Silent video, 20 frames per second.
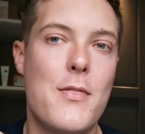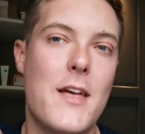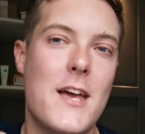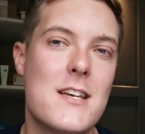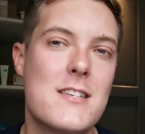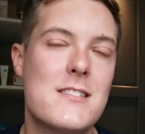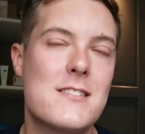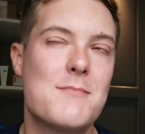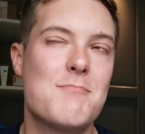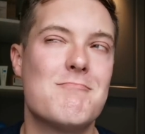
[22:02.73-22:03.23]

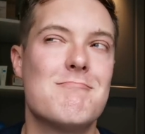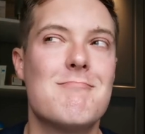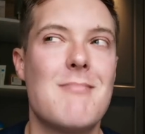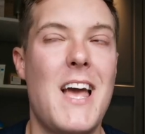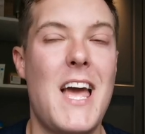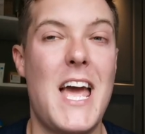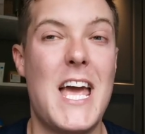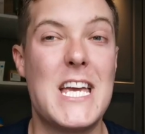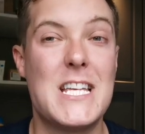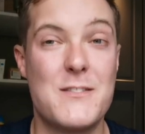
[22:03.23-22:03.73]
This
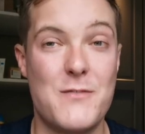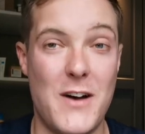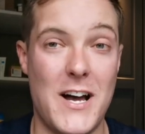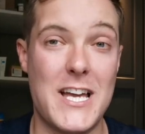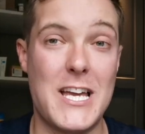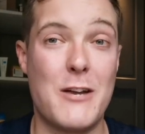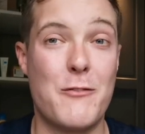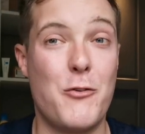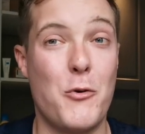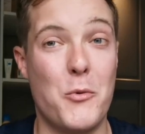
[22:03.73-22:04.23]
is
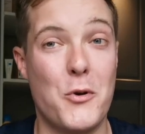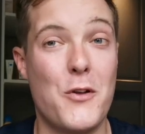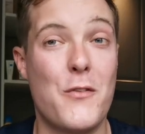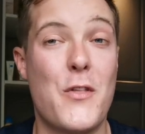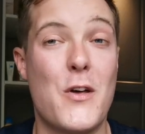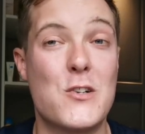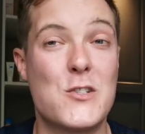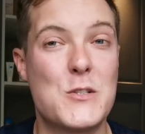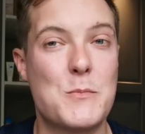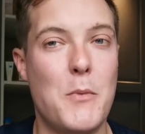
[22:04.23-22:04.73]
vying for one
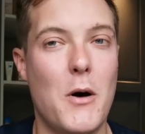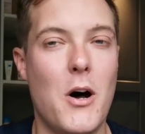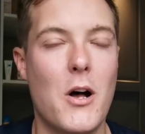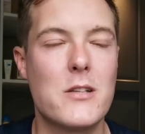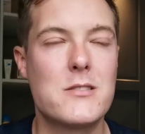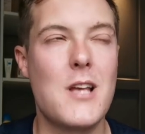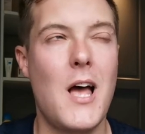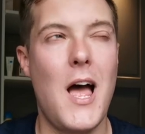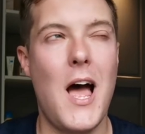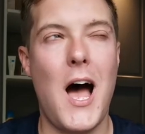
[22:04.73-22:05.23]
of those
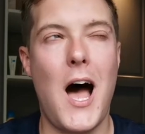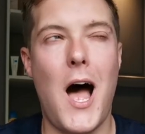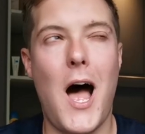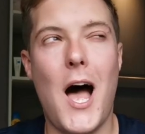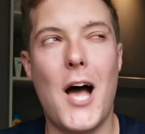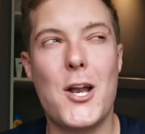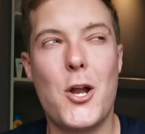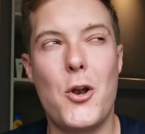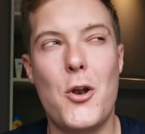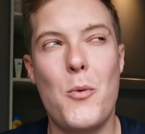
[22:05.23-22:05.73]
spots.
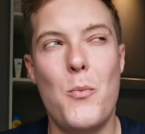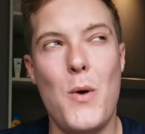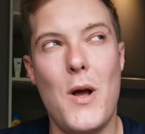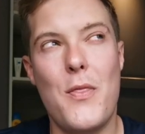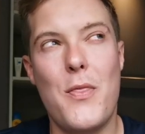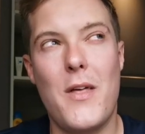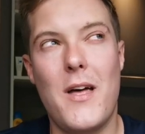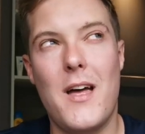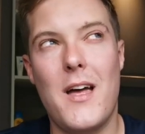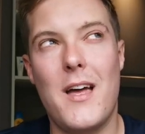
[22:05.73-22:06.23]
I don't know
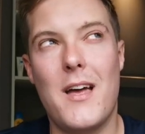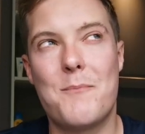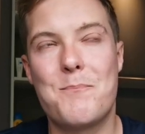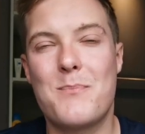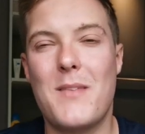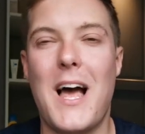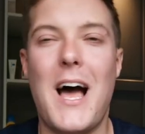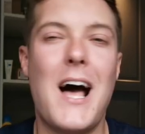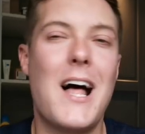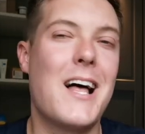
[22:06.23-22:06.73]
whether,
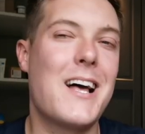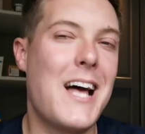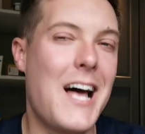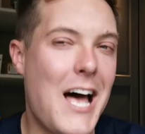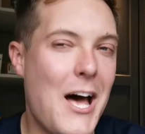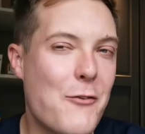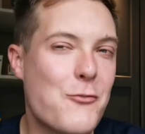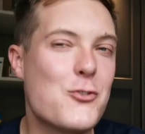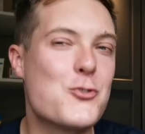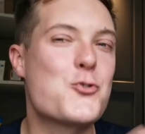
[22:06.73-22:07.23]
I'll
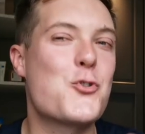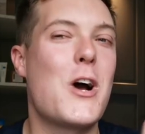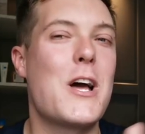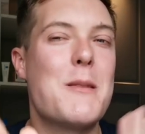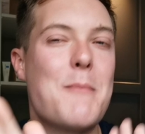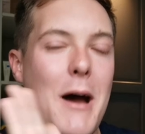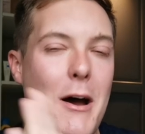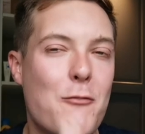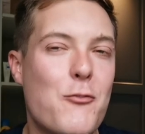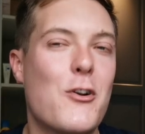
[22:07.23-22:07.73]
have to
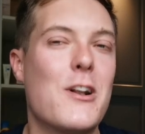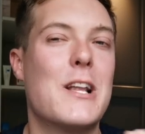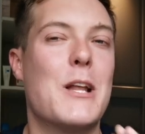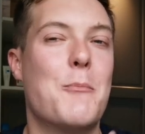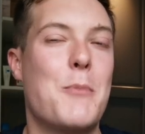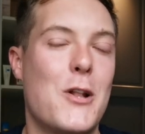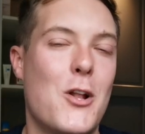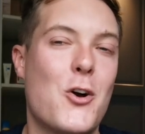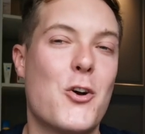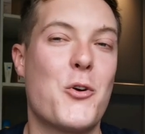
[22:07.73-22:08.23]
try them out for a
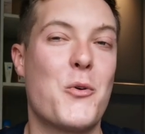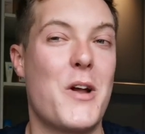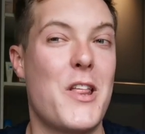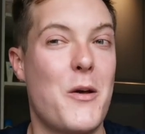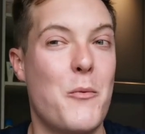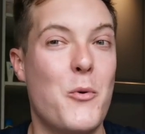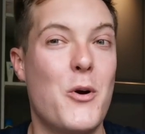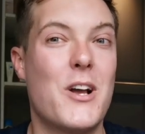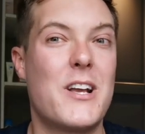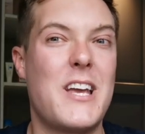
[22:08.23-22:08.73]
little bit longer,
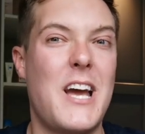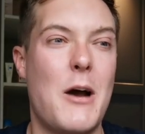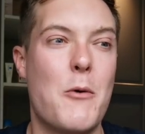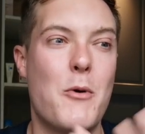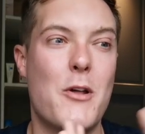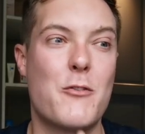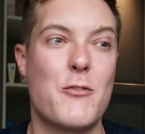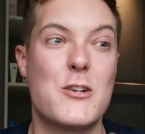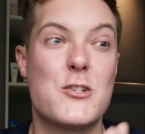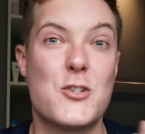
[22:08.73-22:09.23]
whether I work
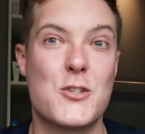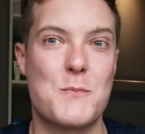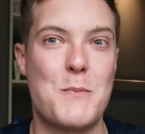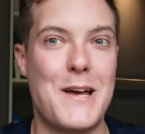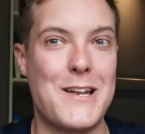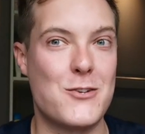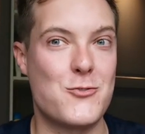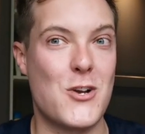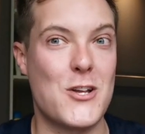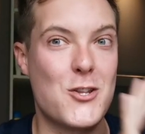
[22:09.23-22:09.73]
out whether it does
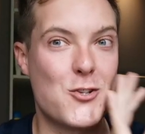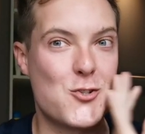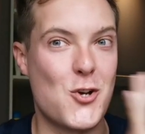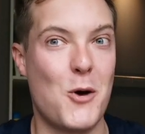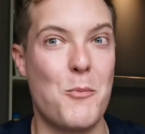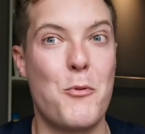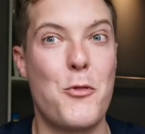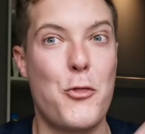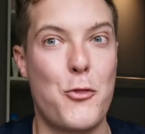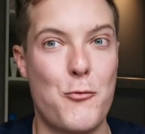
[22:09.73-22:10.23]
penetrate the
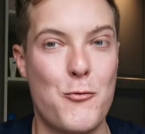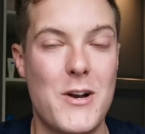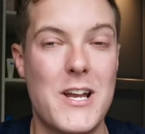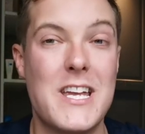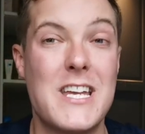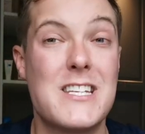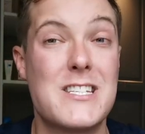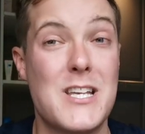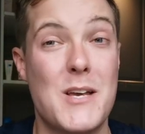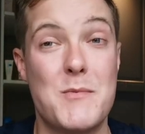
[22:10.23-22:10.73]
top
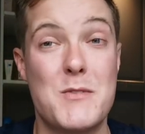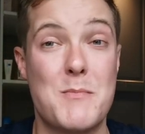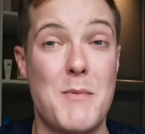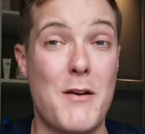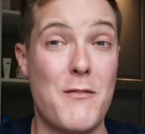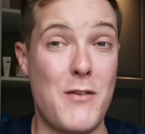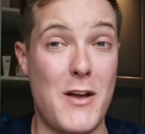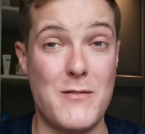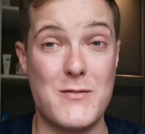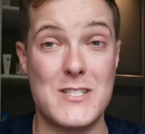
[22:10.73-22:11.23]
three in terms
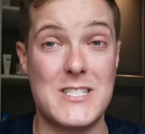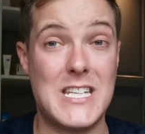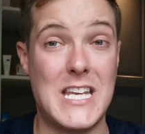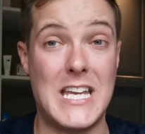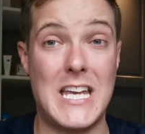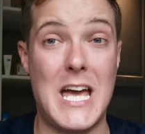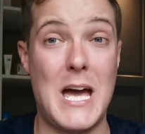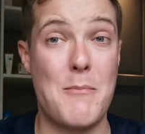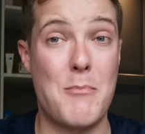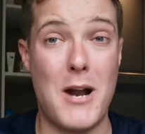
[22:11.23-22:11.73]
of my favourite
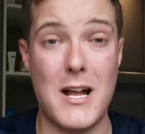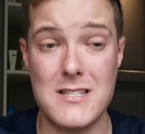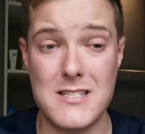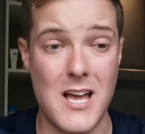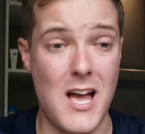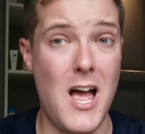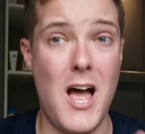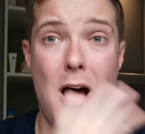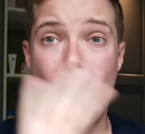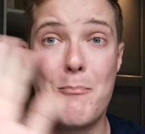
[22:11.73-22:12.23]
skincare
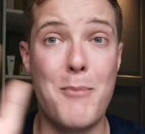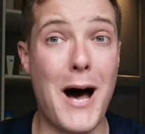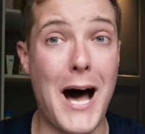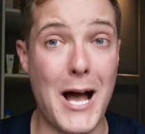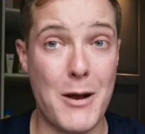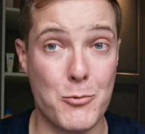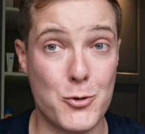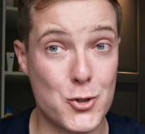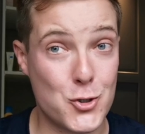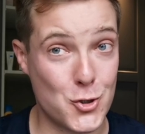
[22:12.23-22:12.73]
brands, but
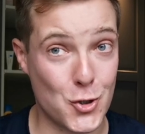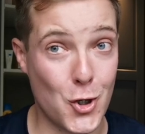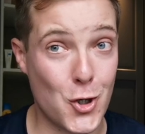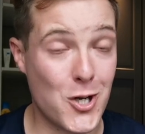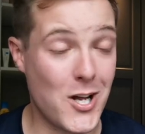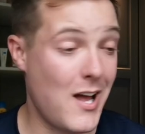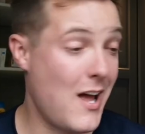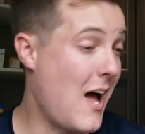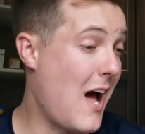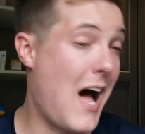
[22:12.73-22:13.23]
I was
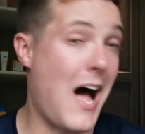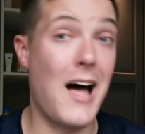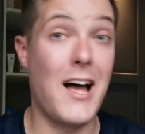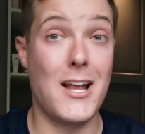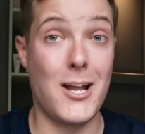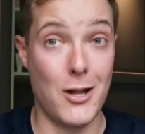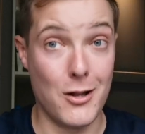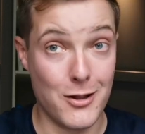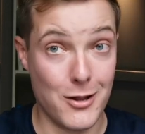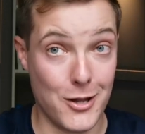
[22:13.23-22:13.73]
shook.
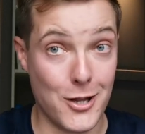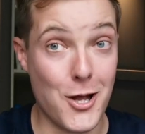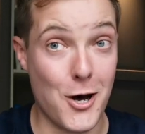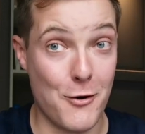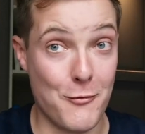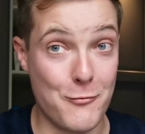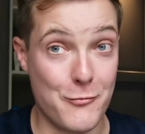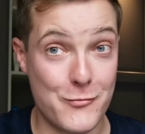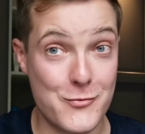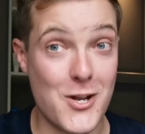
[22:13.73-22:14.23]
I
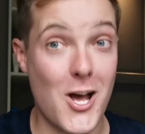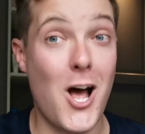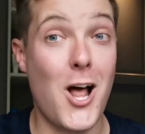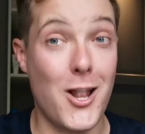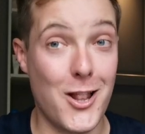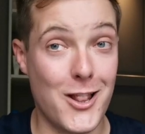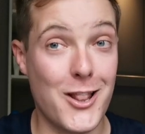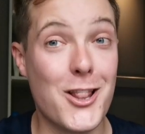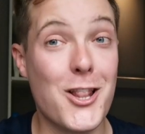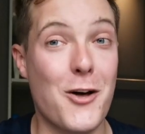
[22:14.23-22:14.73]
loved,
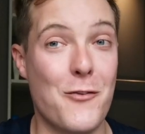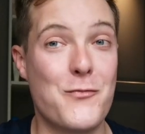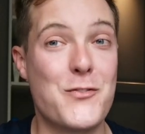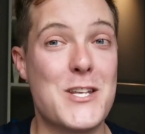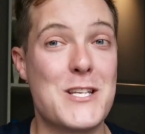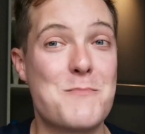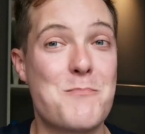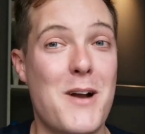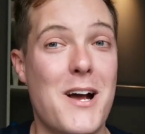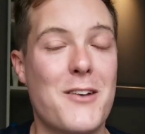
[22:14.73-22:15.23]

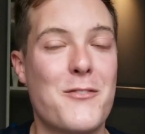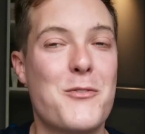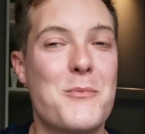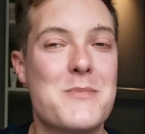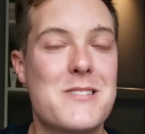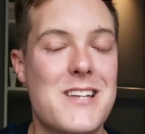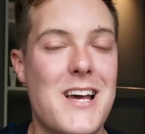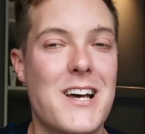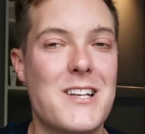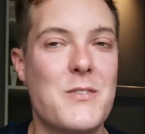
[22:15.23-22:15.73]
loved this brand
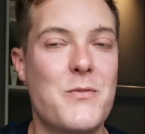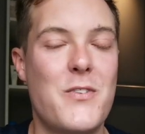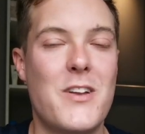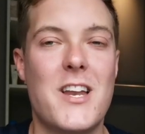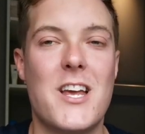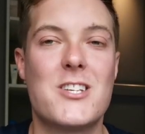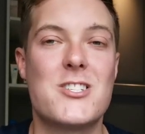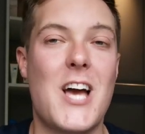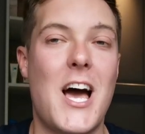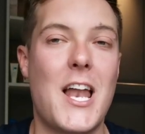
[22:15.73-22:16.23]
from start to
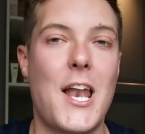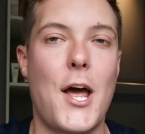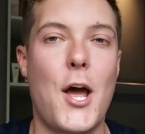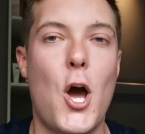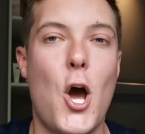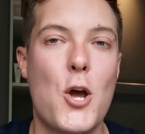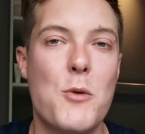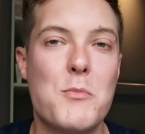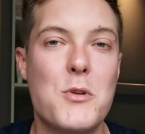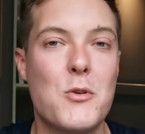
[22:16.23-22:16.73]
finish, and
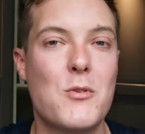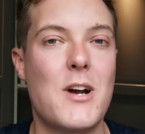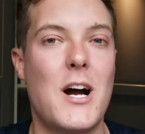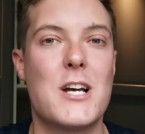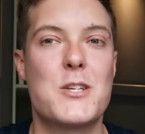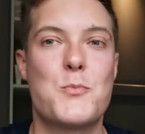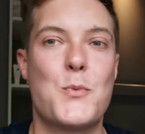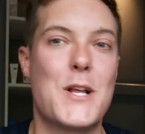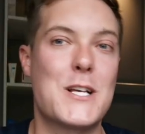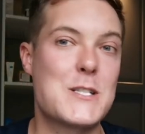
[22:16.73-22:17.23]
I hope you
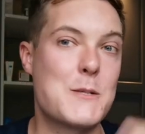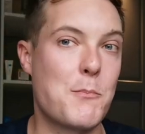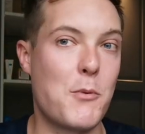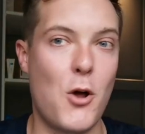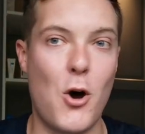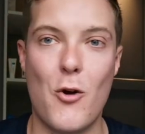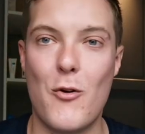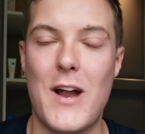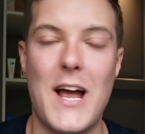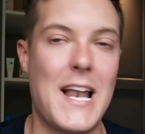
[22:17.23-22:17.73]
guys will
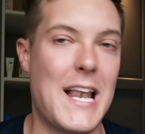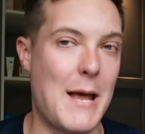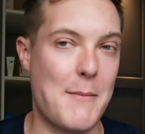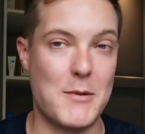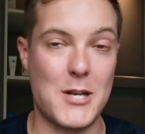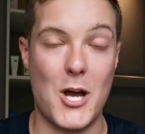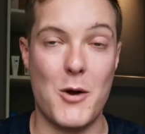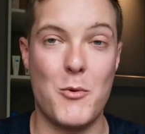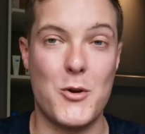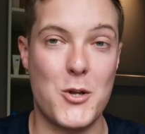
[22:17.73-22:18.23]
explore it and
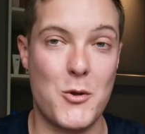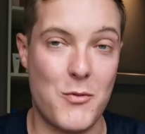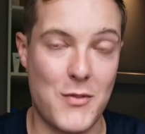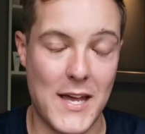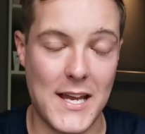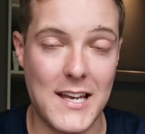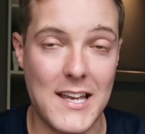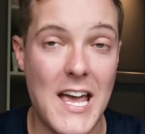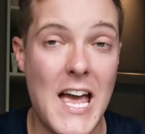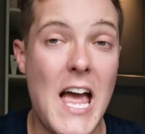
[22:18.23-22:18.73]
let me know what you
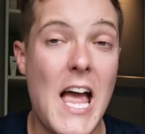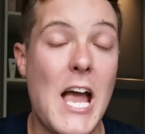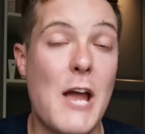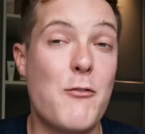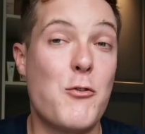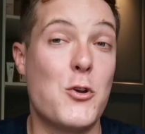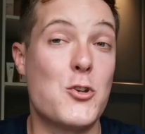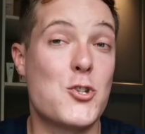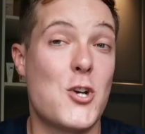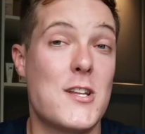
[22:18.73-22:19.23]
think.
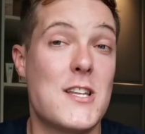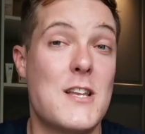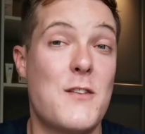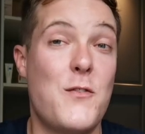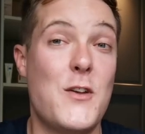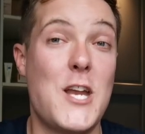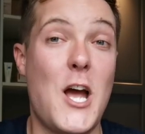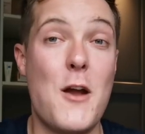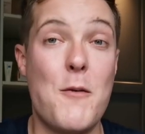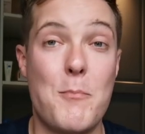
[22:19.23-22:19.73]
If you enjoy
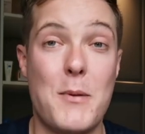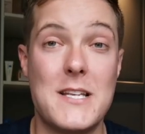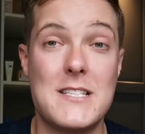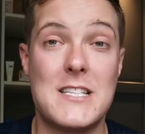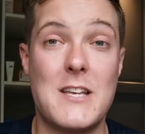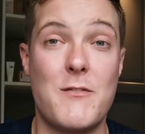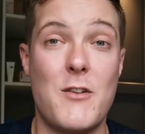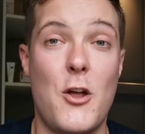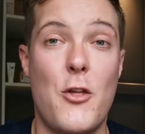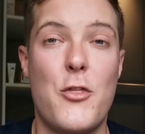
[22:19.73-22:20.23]
this video,
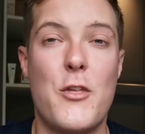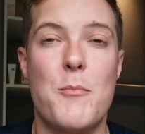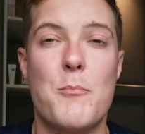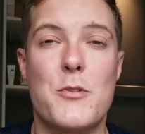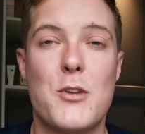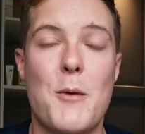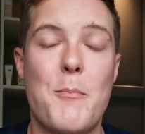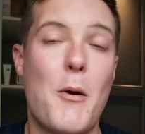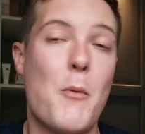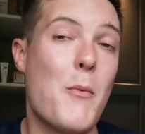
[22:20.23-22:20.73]
please give it a
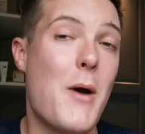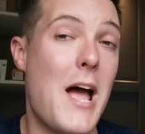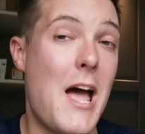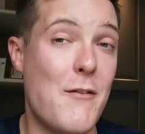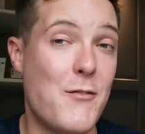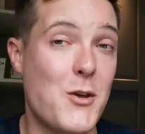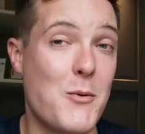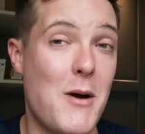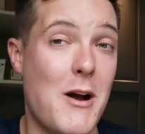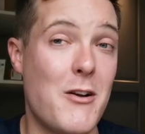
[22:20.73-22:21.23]
thumbs up, and
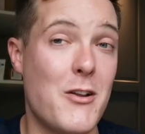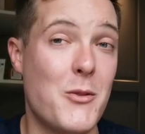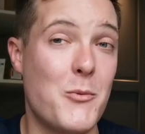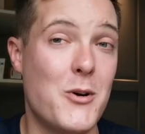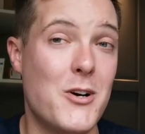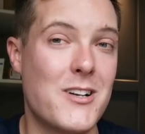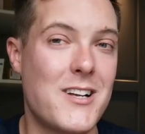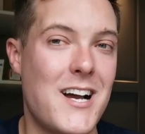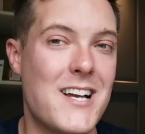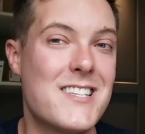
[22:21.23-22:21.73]
wherever you are in
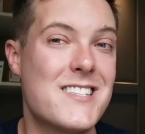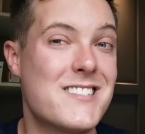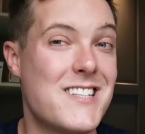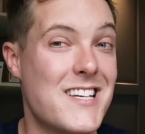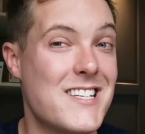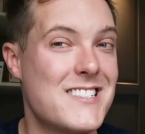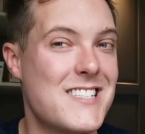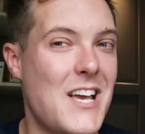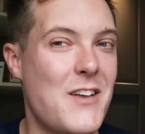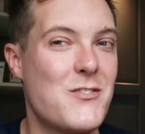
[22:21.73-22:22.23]
the world, guys,
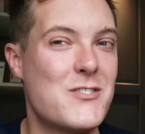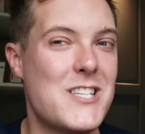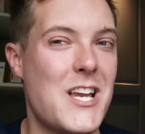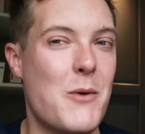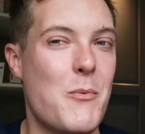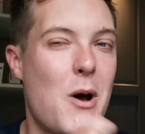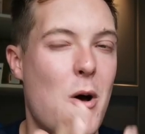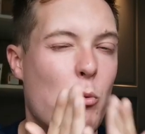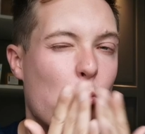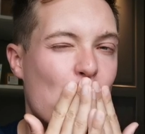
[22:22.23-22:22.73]
stay safe,
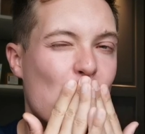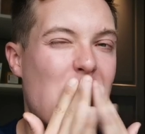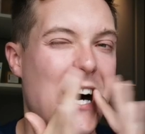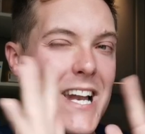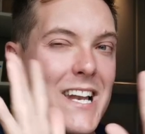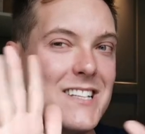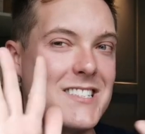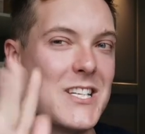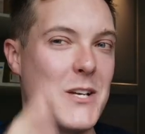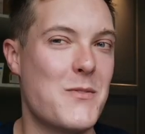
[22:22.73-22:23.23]
stay well,
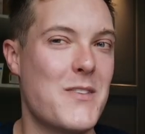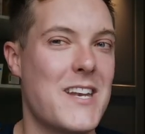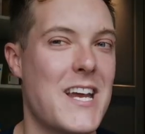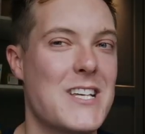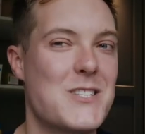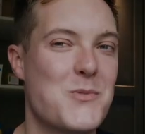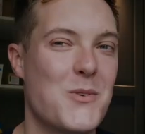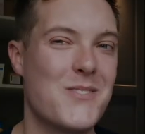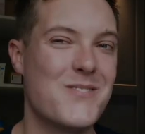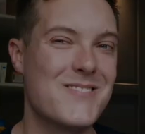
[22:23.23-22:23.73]
and I'll see you in
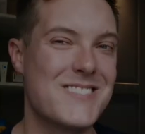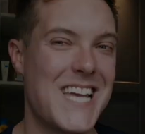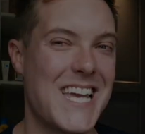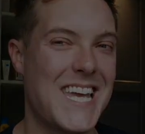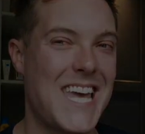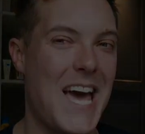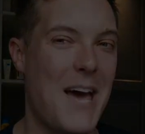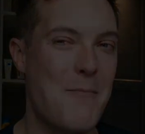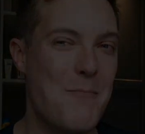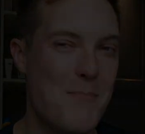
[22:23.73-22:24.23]
the next one.
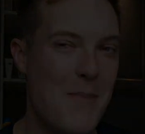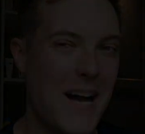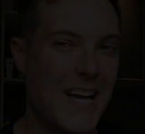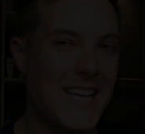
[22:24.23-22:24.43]
Take care,